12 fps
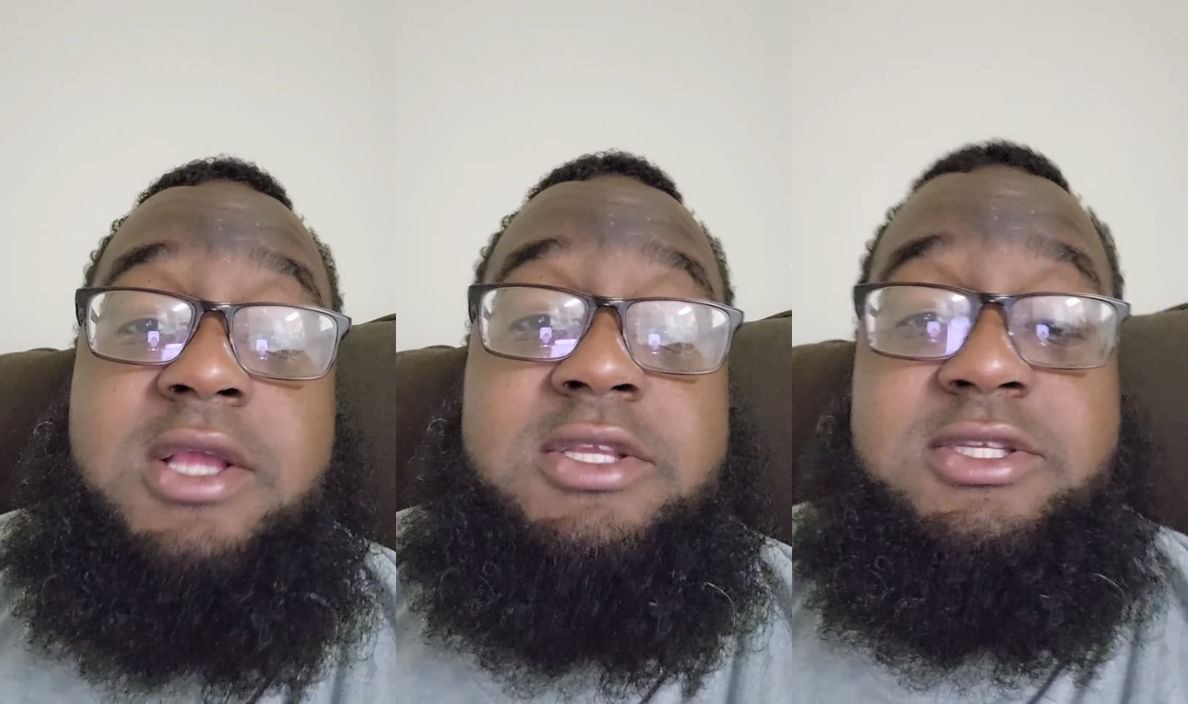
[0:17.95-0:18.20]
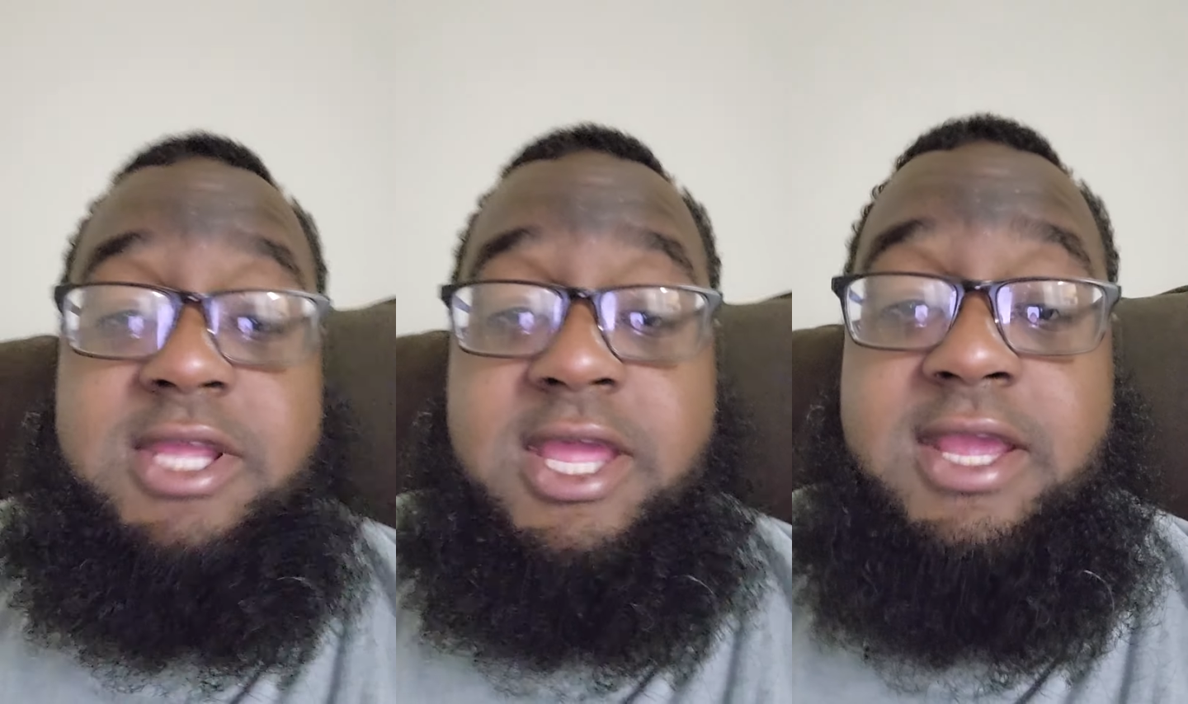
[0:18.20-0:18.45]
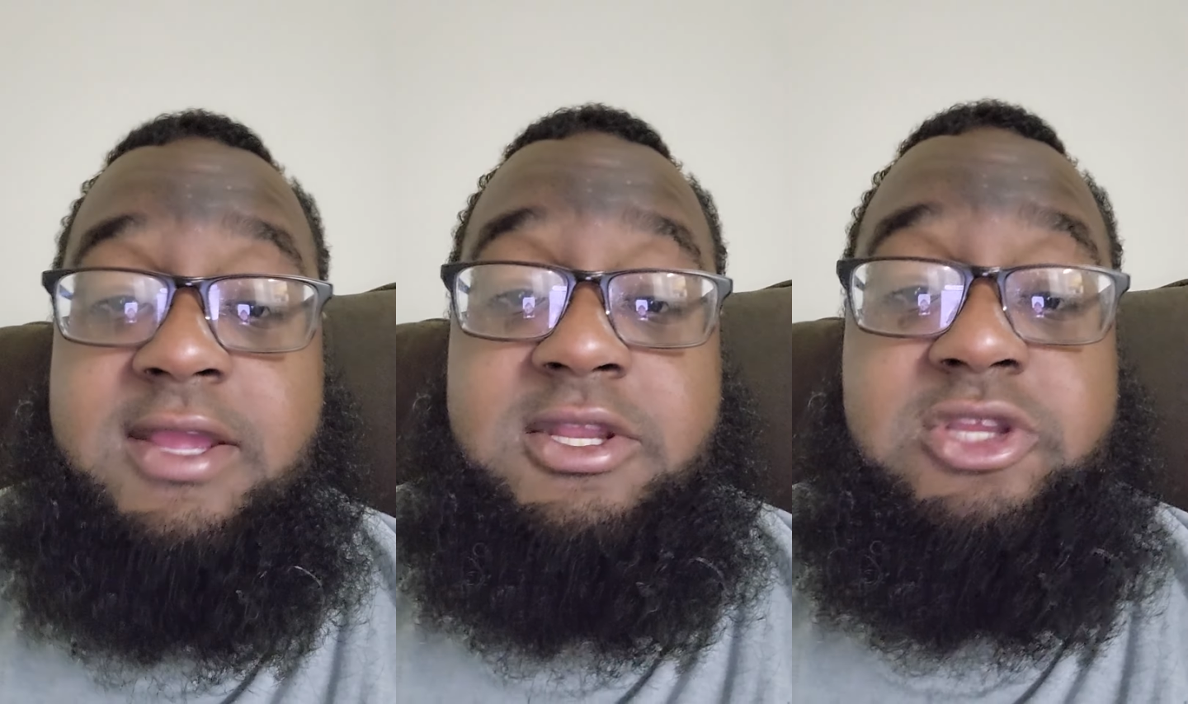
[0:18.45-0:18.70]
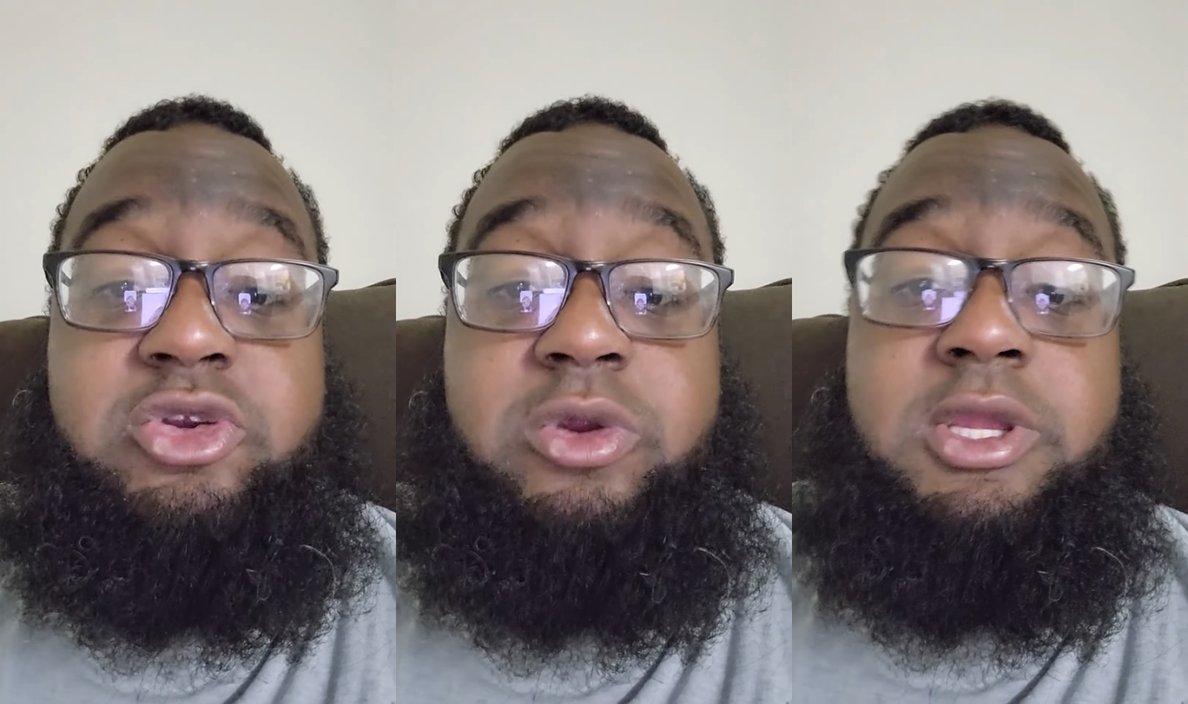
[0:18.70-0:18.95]

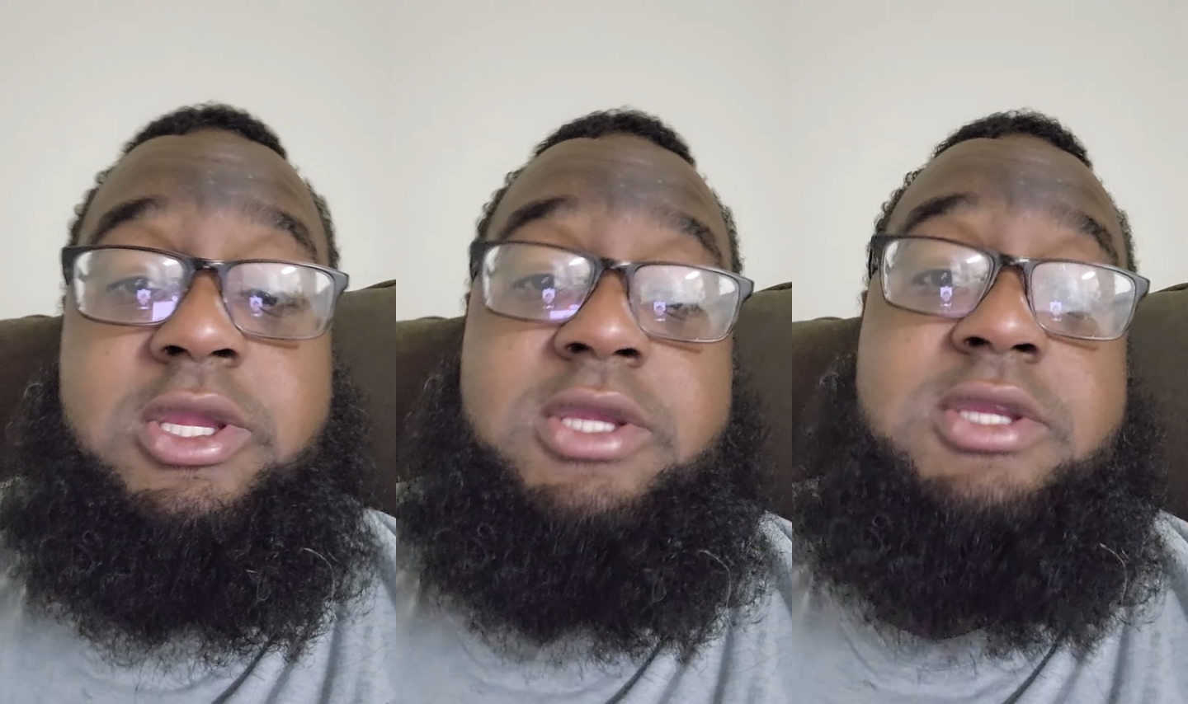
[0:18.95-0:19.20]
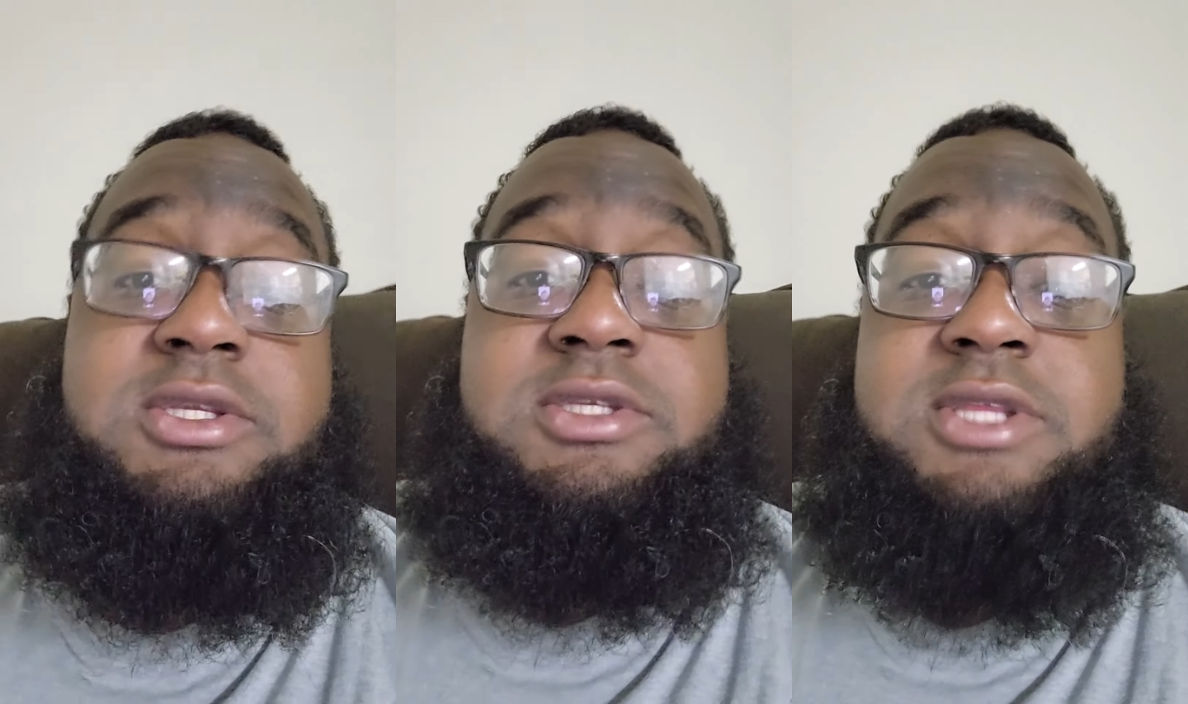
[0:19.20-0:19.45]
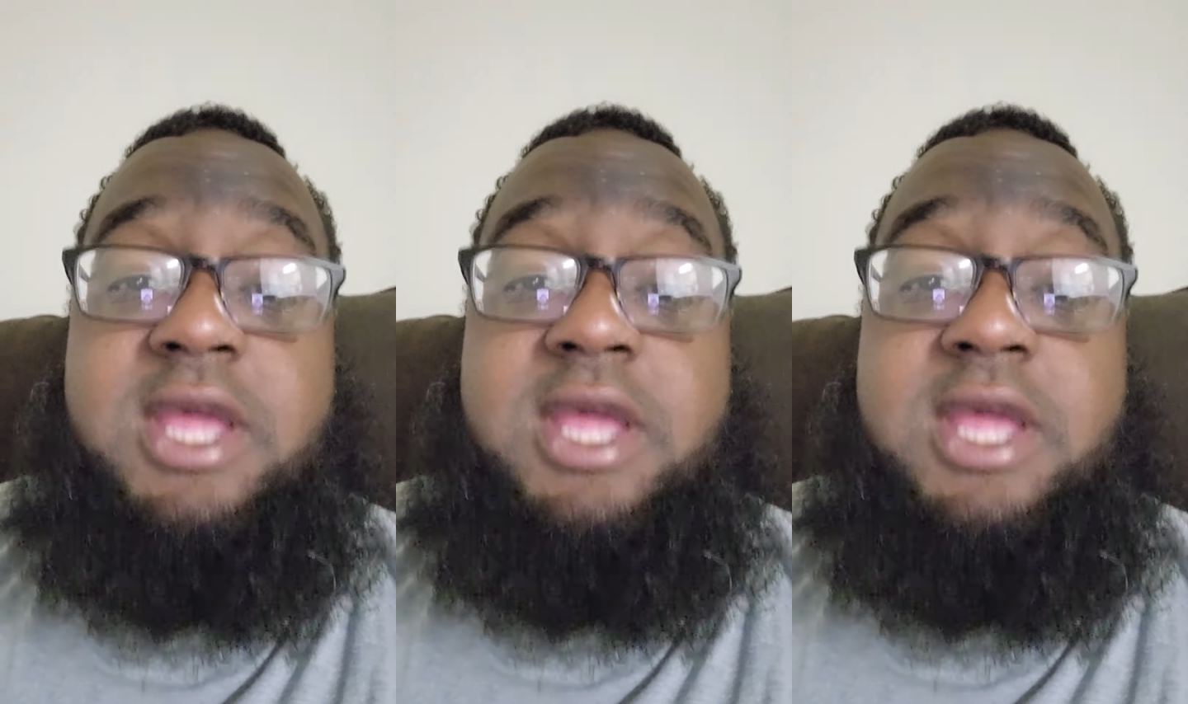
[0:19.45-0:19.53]
save the trees,